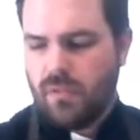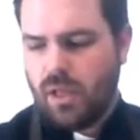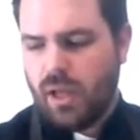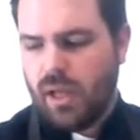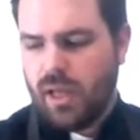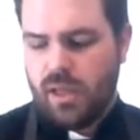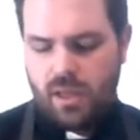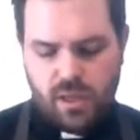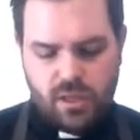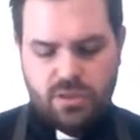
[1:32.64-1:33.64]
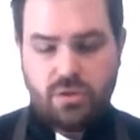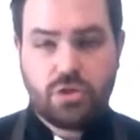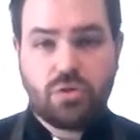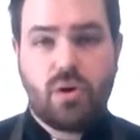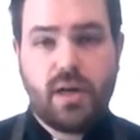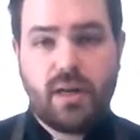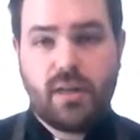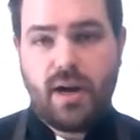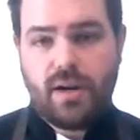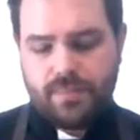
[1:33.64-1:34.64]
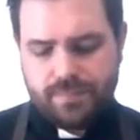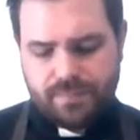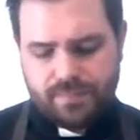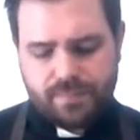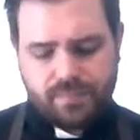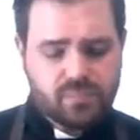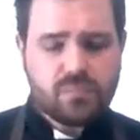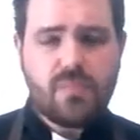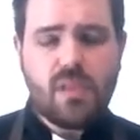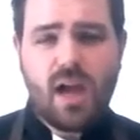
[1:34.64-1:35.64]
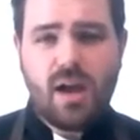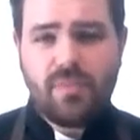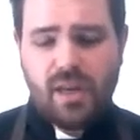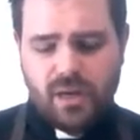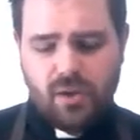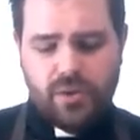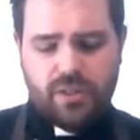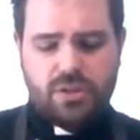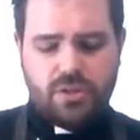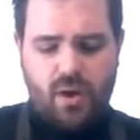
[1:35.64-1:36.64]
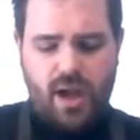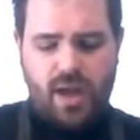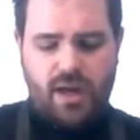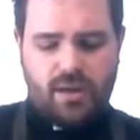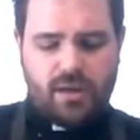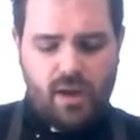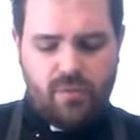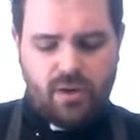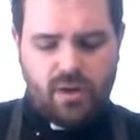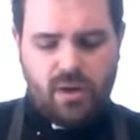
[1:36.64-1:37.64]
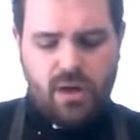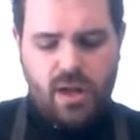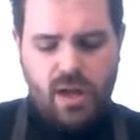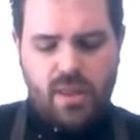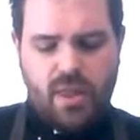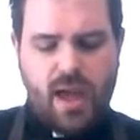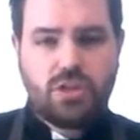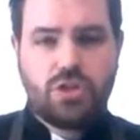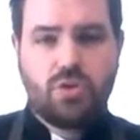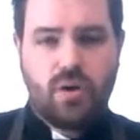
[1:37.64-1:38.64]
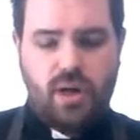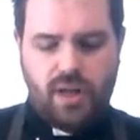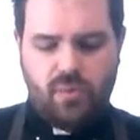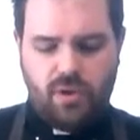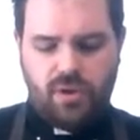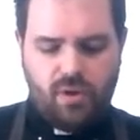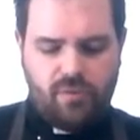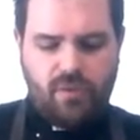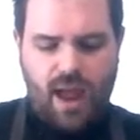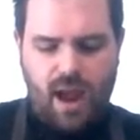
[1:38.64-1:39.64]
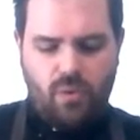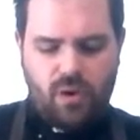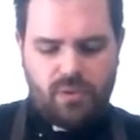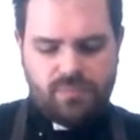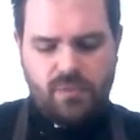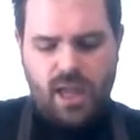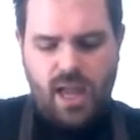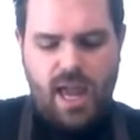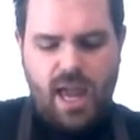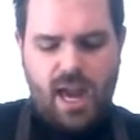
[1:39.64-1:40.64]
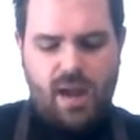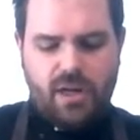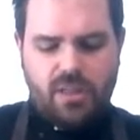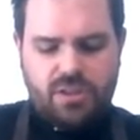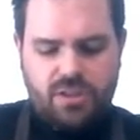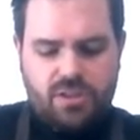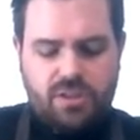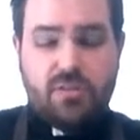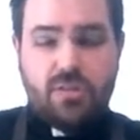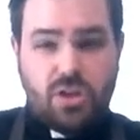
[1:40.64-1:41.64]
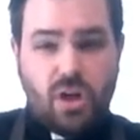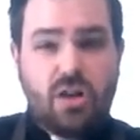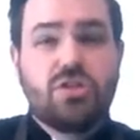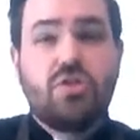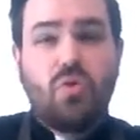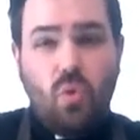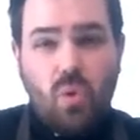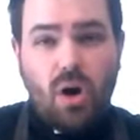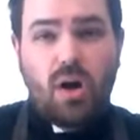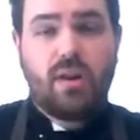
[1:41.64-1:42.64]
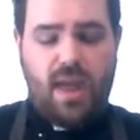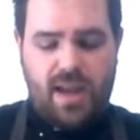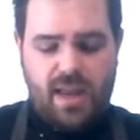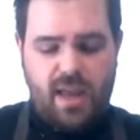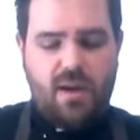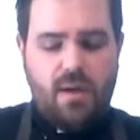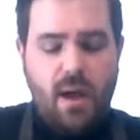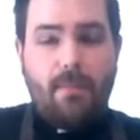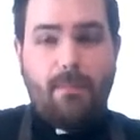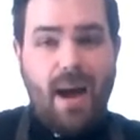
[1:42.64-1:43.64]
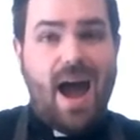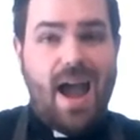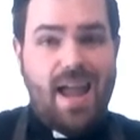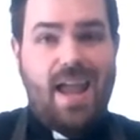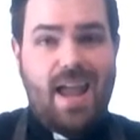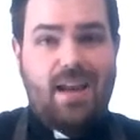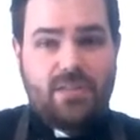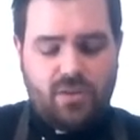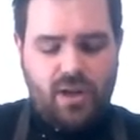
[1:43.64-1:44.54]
Okay, so shortening there. I'm then going to go ahead and cover that shortening with our flour, and I'm going to just start to work that in by hand.